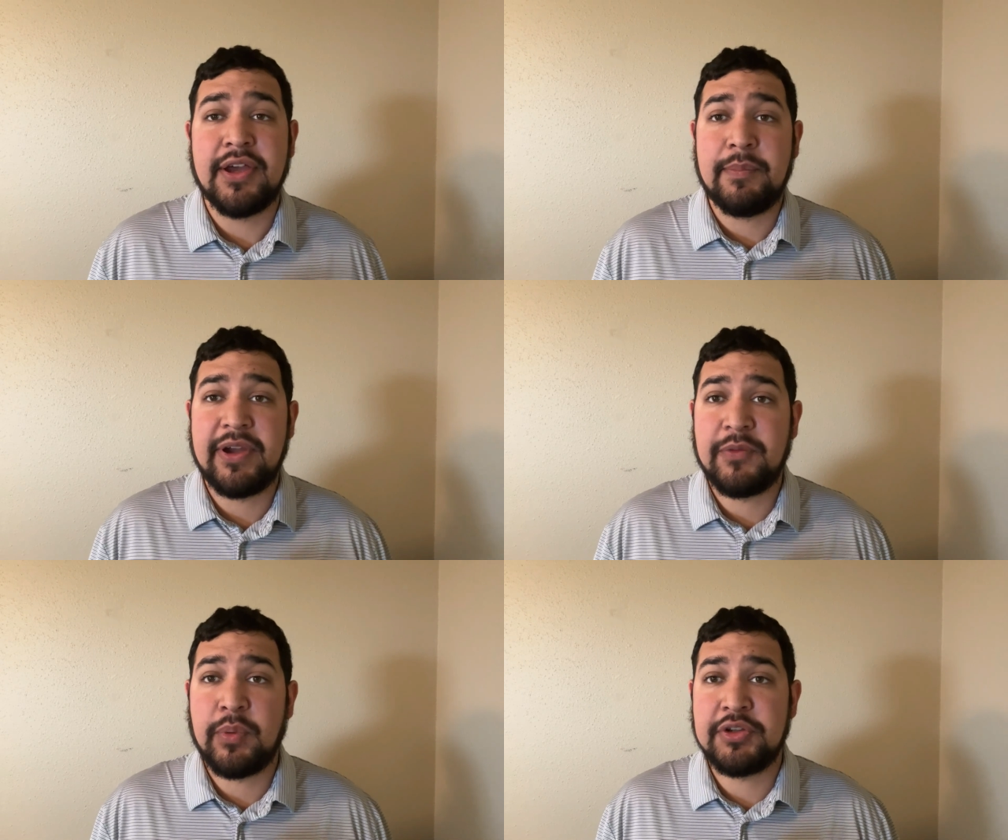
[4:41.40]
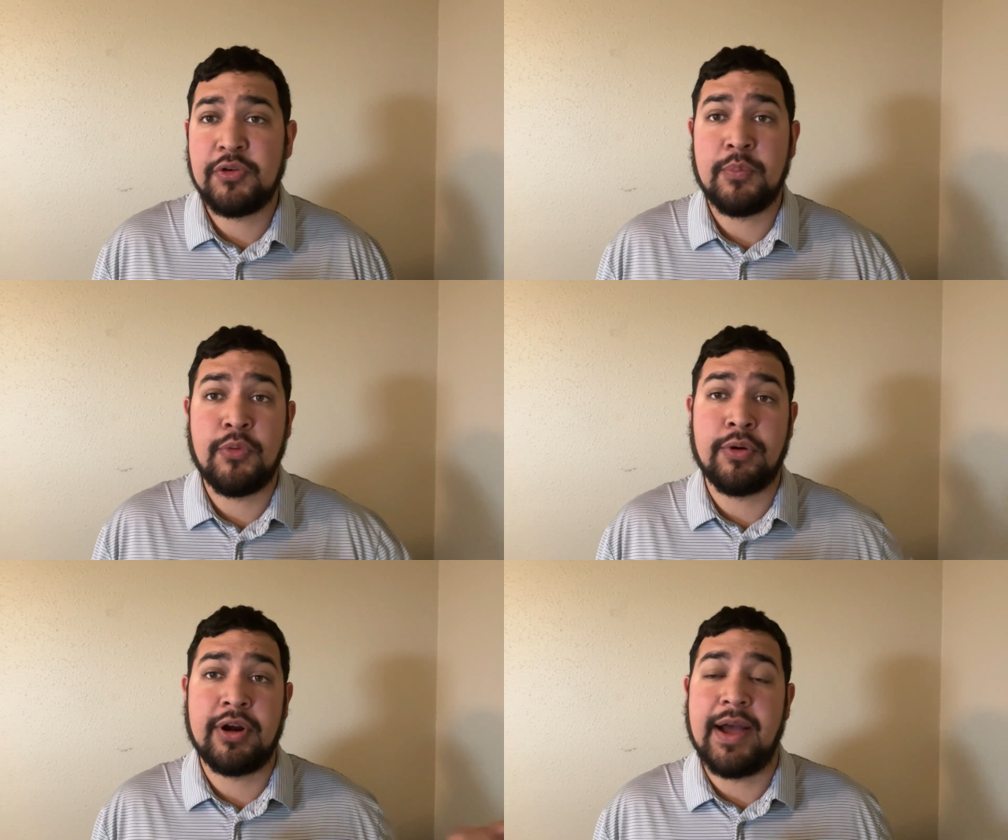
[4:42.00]
But if you want to know
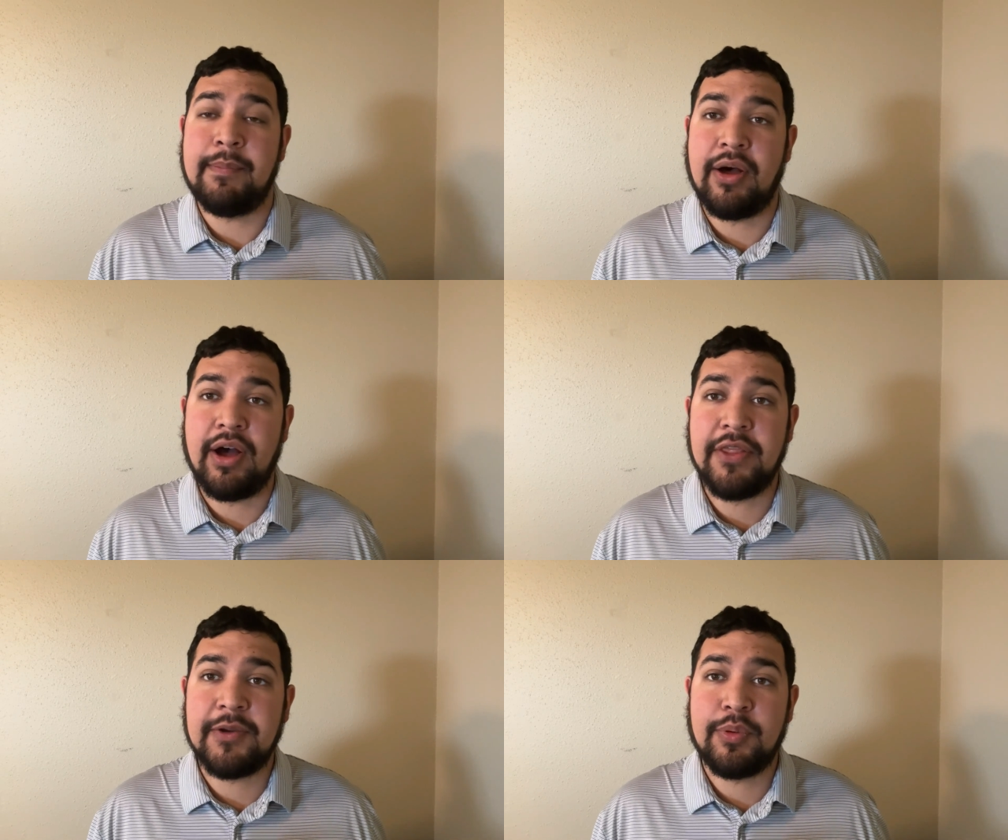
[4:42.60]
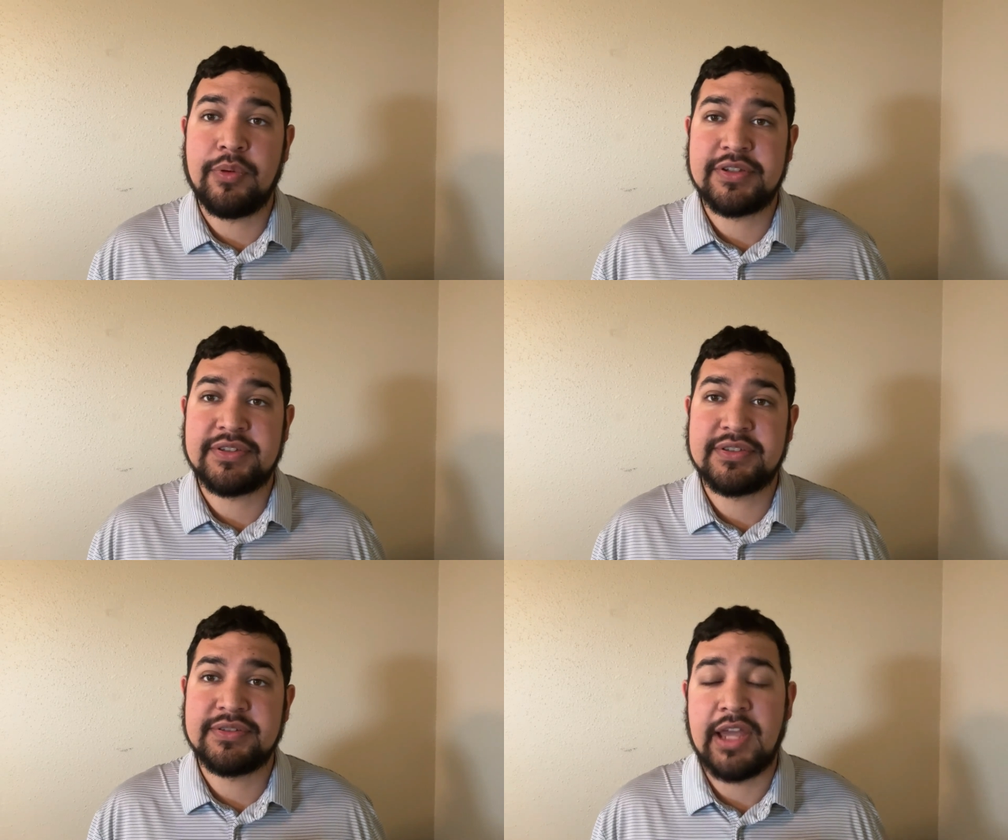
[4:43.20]
more about other
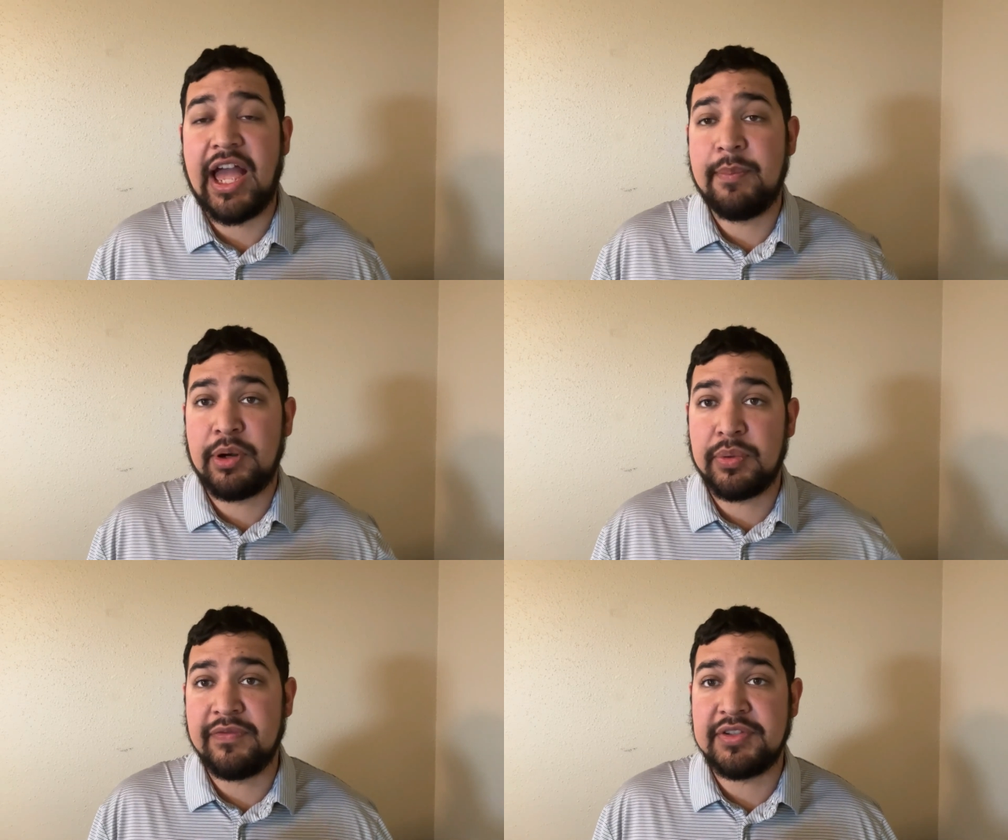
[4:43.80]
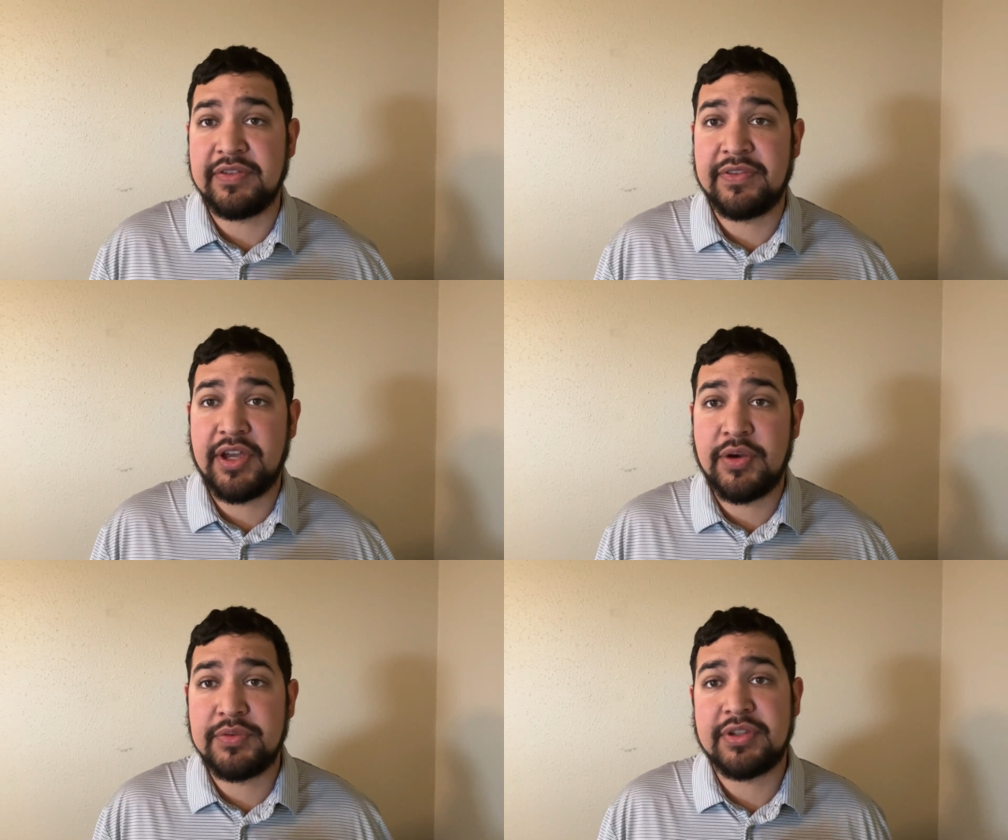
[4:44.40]
ports, I have port reviews of
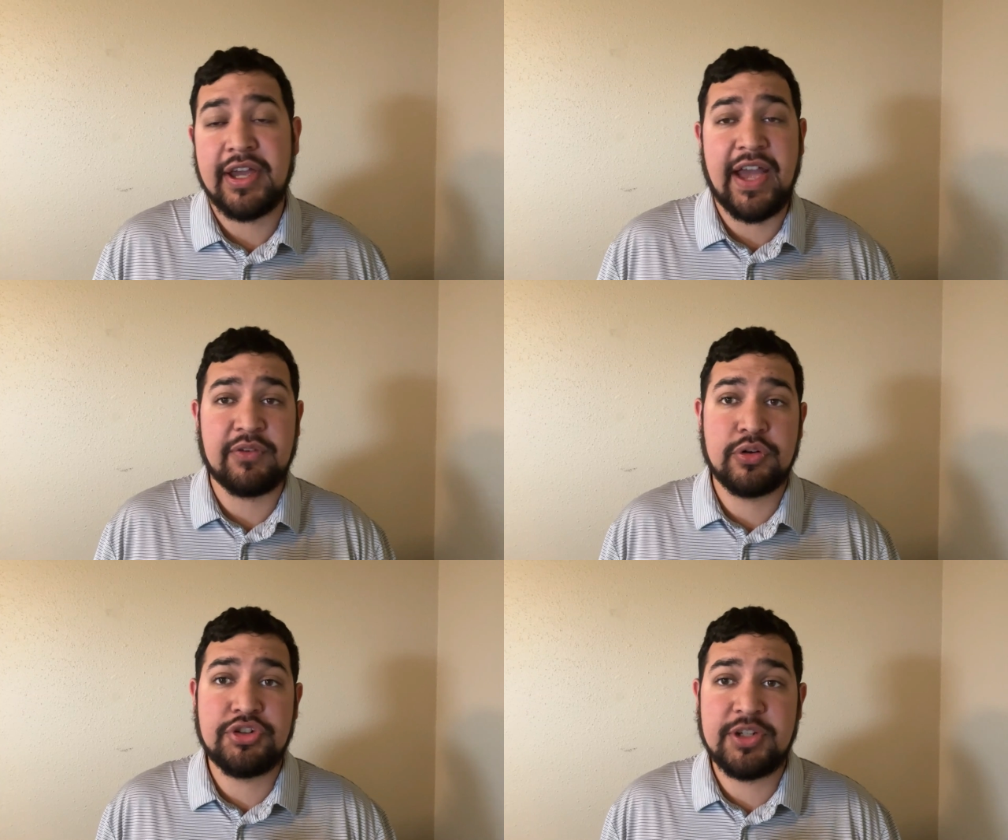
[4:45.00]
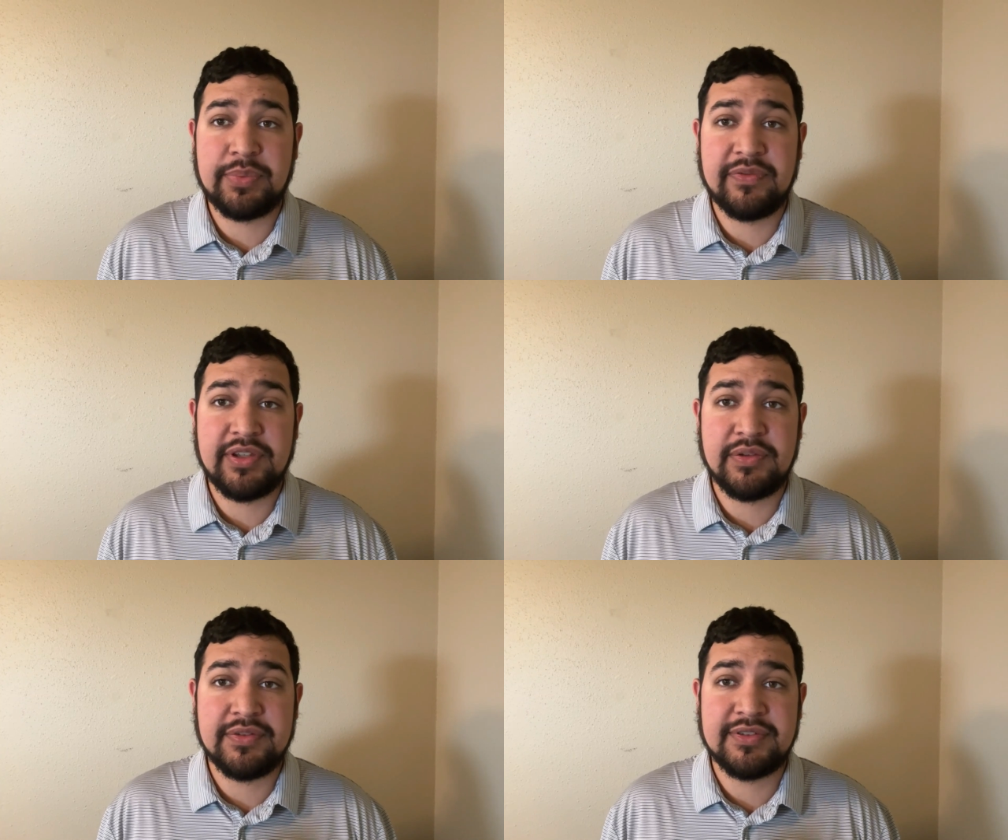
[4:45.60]
those, I have cruise ship
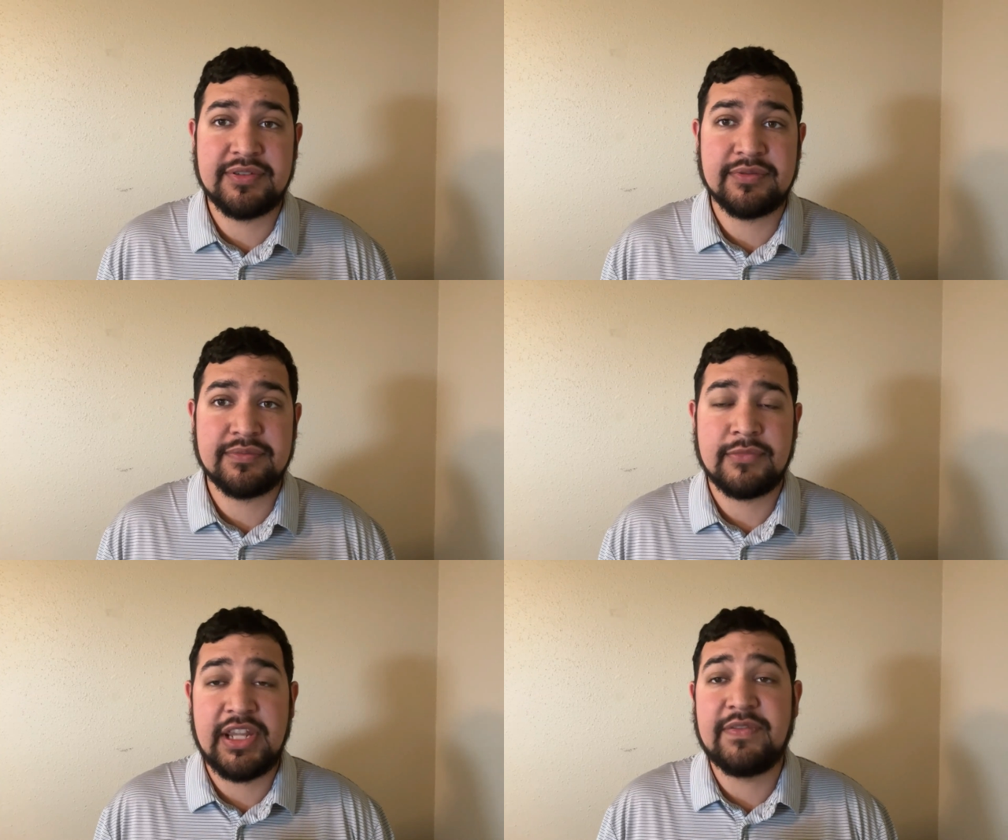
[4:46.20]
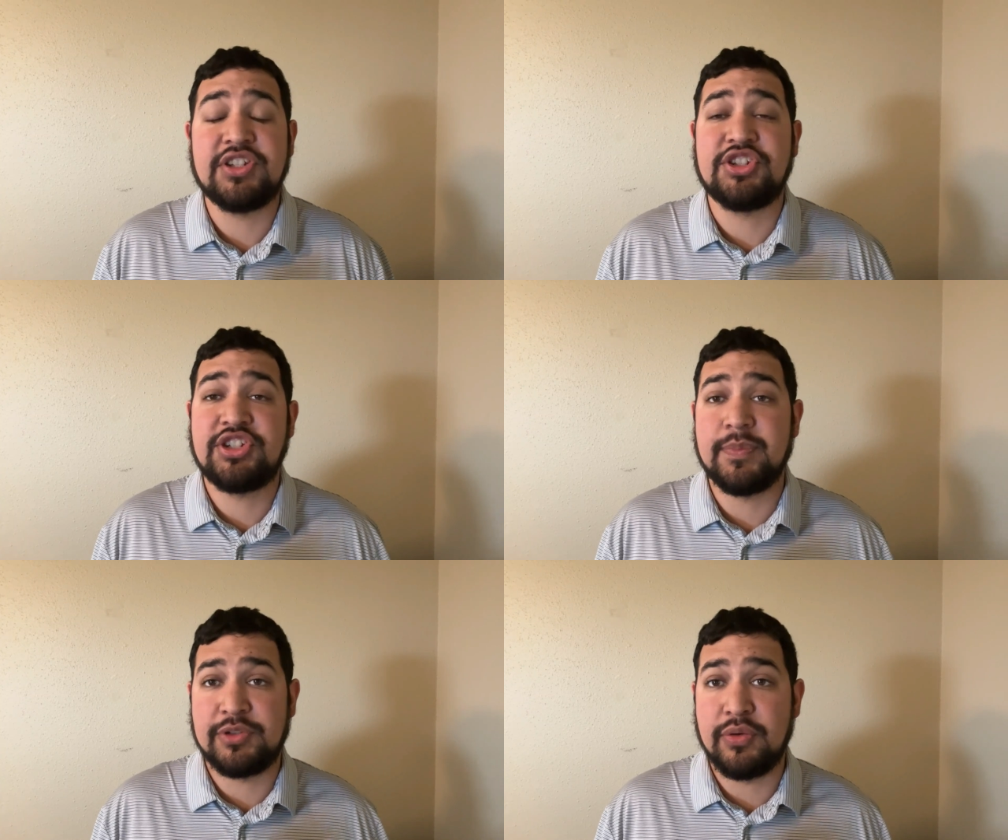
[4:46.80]
reviews, and even
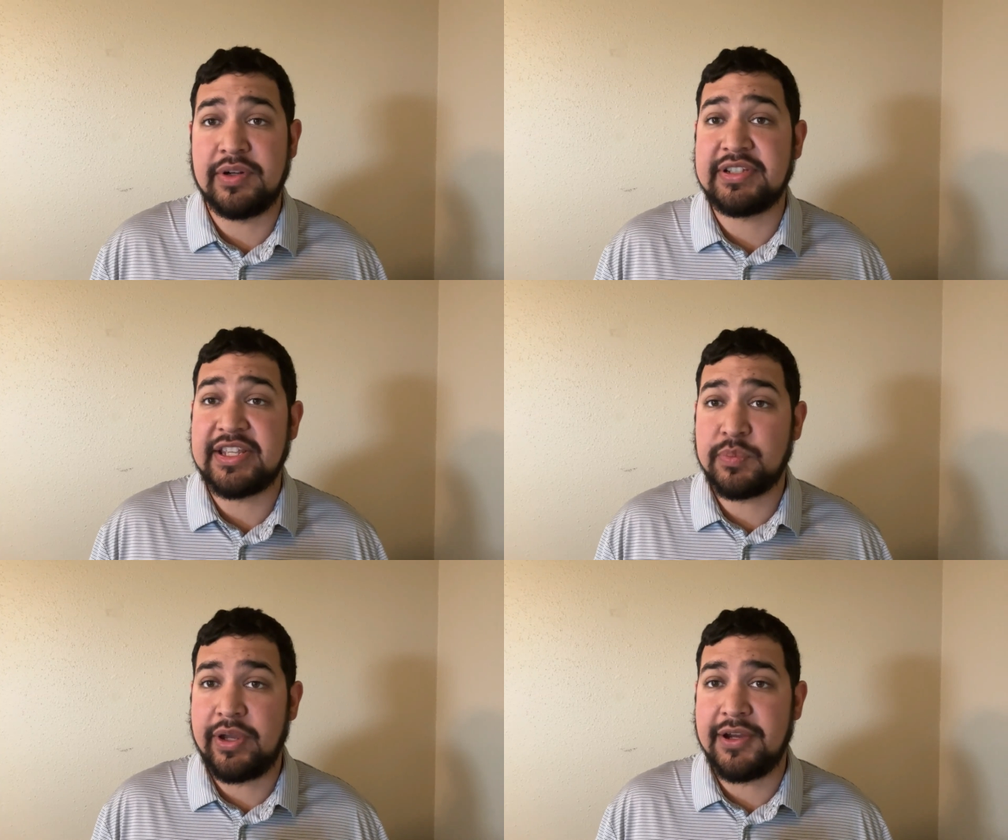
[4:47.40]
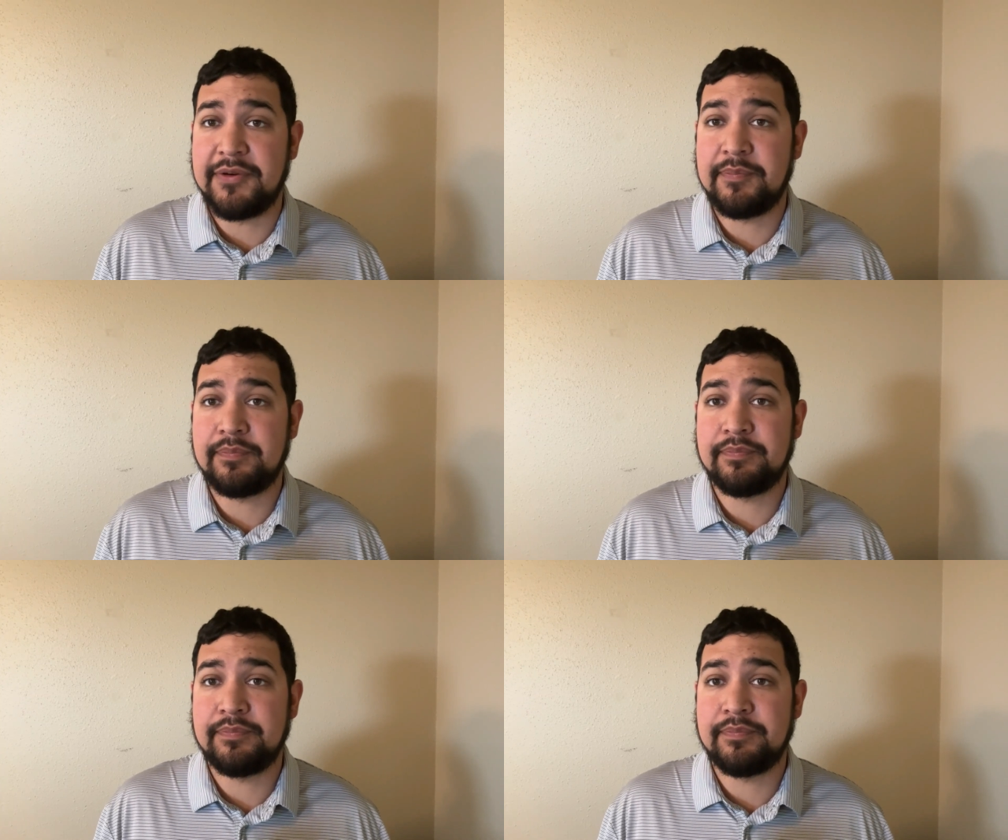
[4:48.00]
ship tours as well.